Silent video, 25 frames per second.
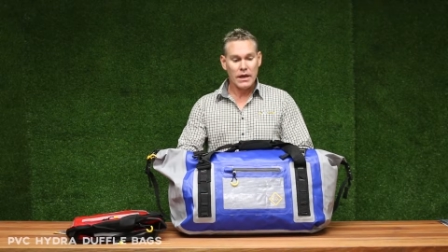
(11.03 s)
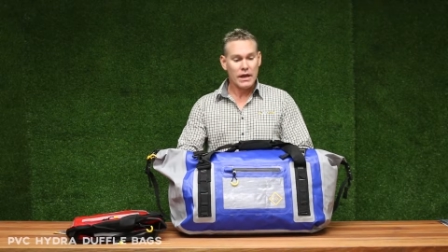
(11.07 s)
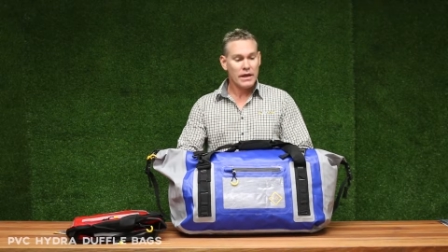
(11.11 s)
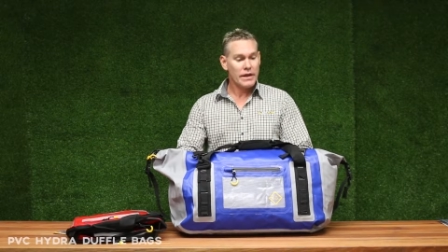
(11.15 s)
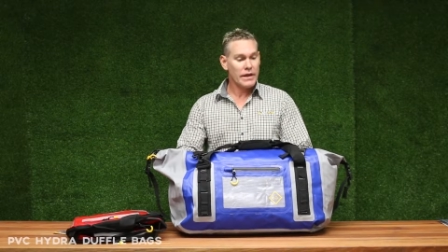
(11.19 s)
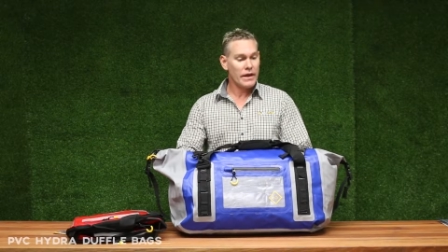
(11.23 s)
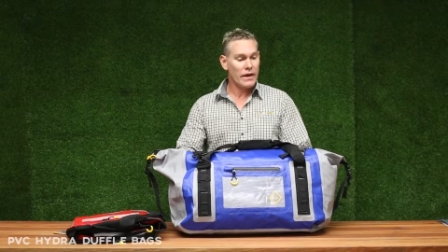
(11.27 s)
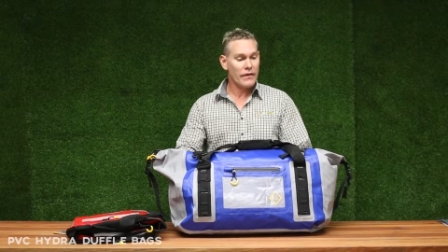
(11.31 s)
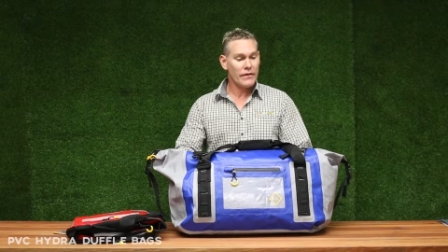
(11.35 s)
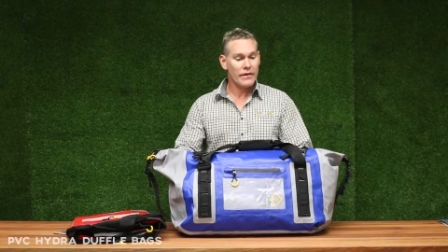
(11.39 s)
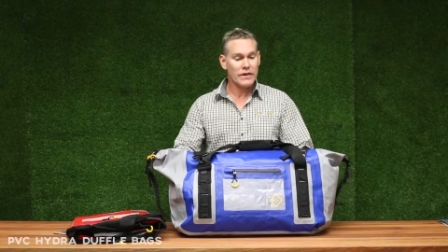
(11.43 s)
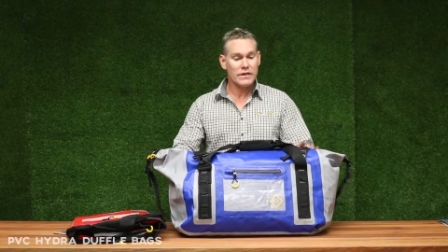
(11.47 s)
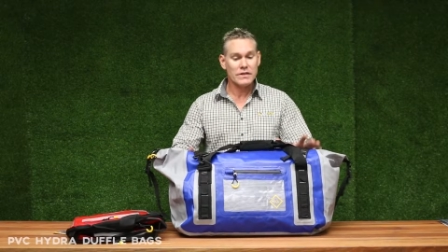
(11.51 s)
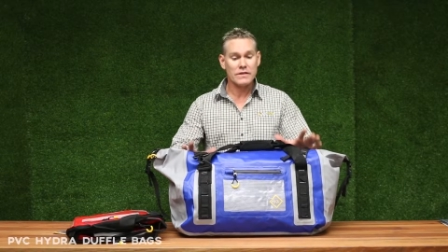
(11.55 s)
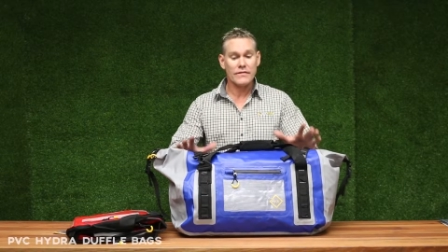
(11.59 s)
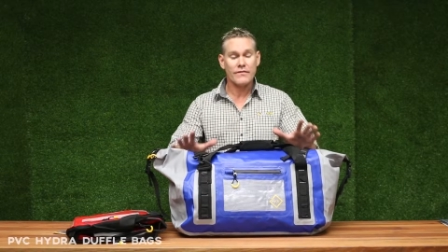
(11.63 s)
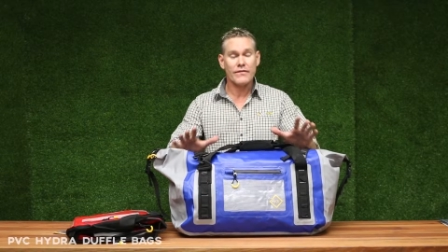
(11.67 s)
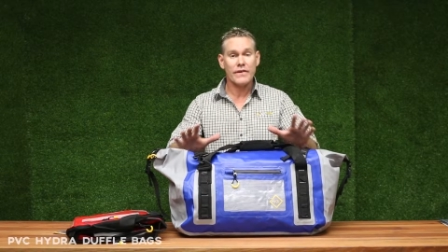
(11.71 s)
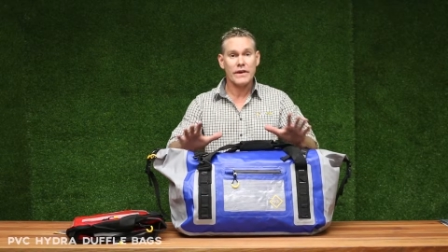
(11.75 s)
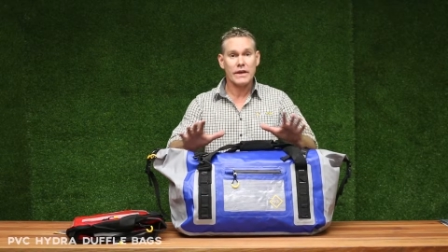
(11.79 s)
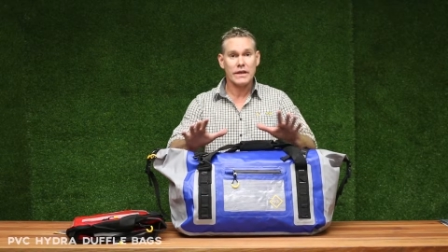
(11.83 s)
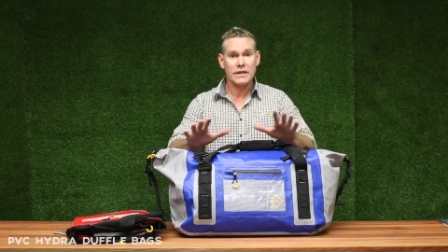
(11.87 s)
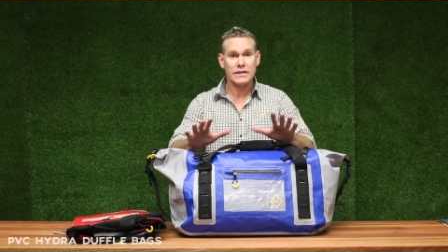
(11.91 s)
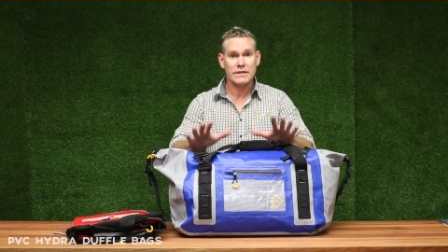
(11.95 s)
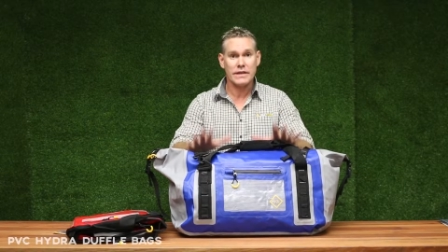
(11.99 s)
Now these are
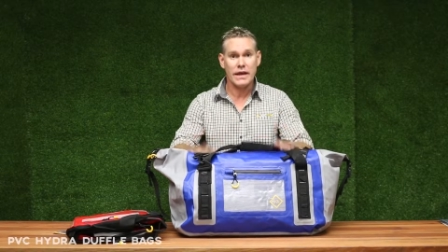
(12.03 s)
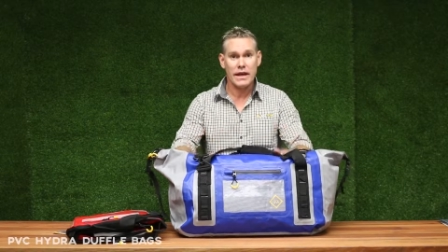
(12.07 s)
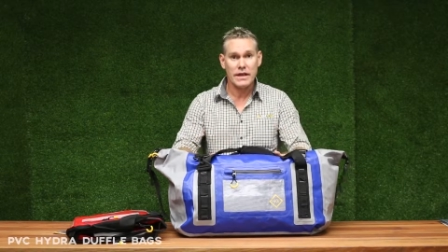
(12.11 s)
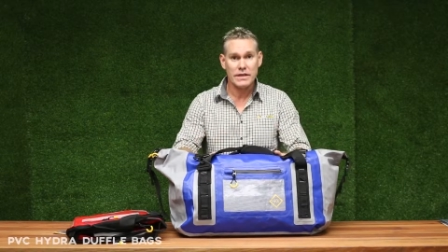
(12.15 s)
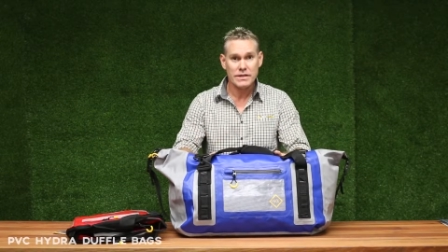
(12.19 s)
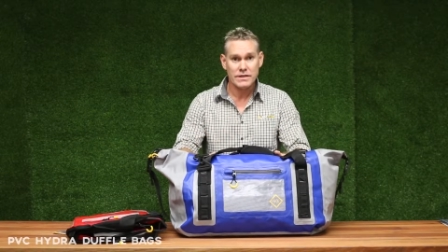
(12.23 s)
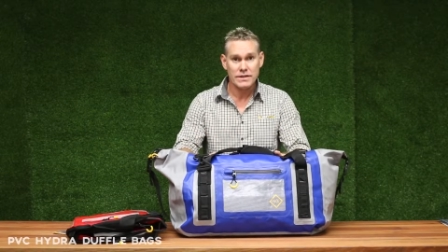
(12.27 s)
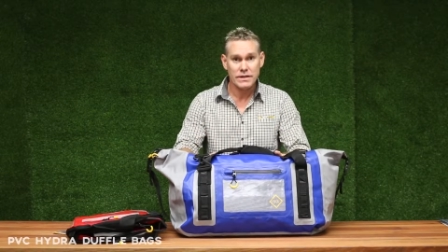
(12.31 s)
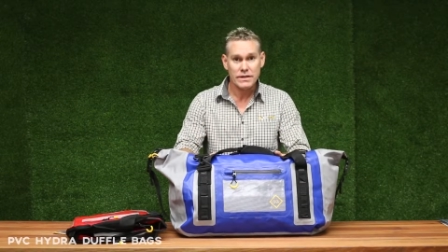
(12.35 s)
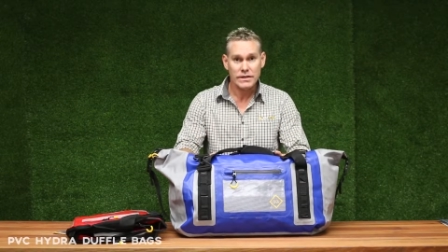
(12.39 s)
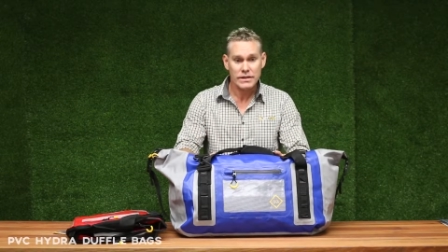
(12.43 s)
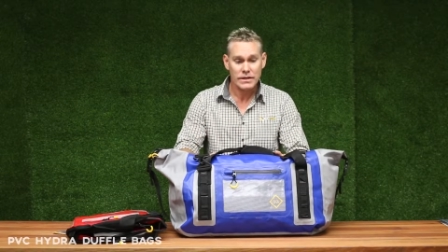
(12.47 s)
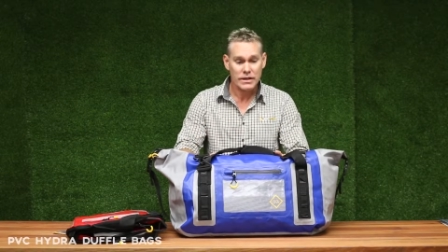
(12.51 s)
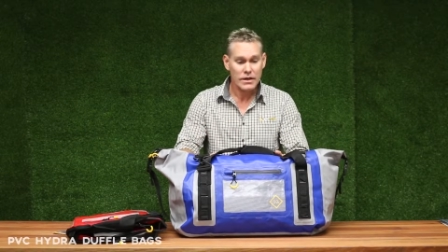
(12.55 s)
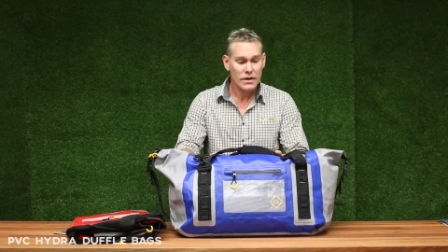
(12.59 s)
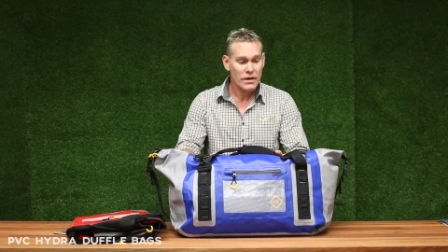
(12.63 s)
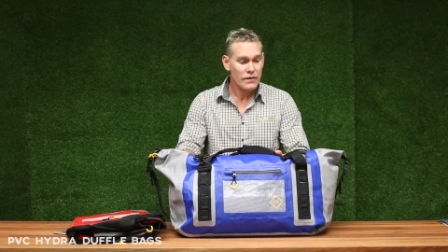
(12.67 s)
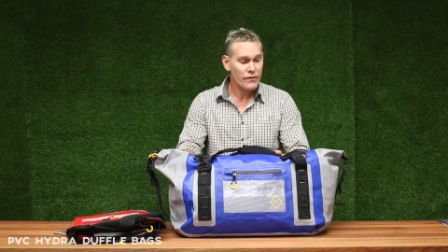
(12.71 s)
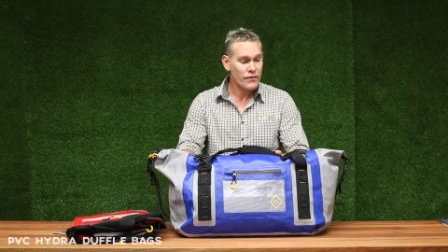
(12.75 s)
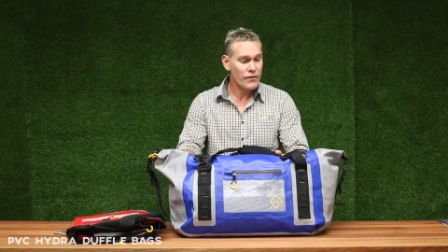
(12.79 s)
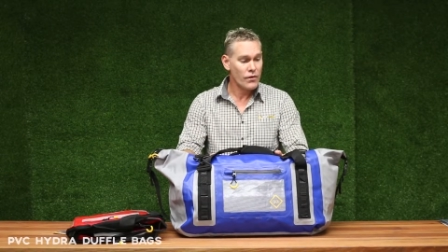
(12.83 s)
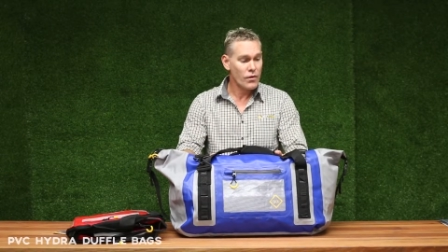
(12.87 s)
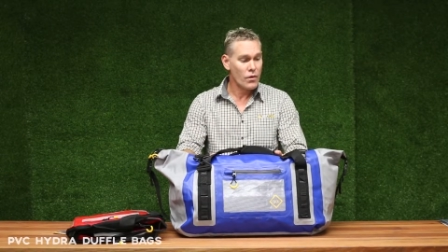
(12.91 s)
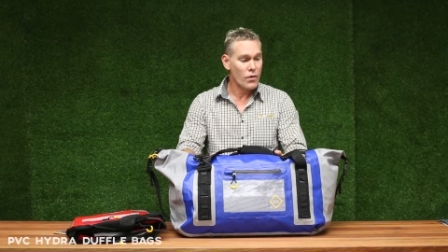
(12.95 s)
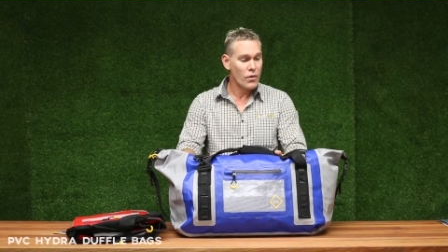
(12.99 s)
fantastic
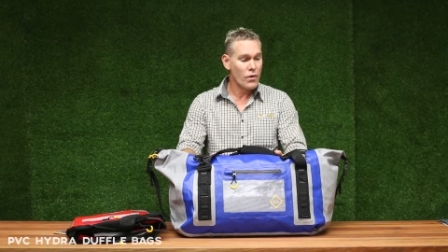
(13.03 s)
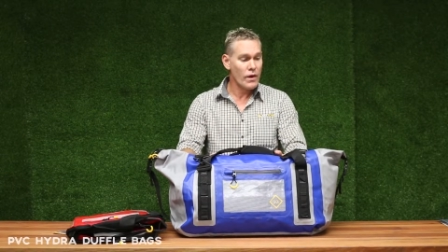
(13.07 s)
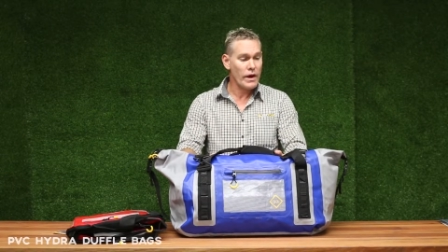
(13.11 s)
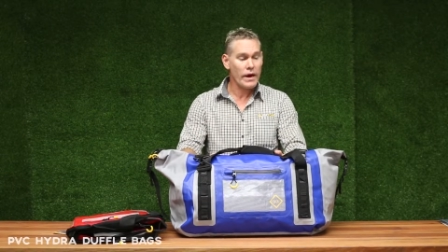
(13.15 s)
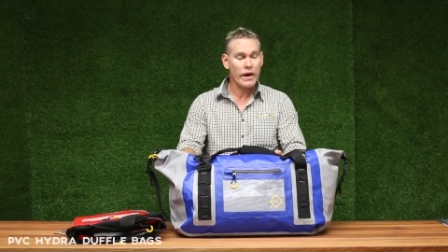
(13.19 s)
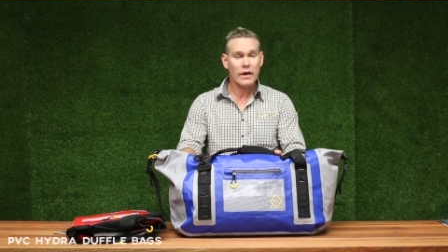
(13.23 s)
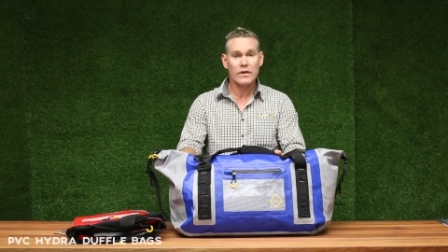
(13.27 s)
for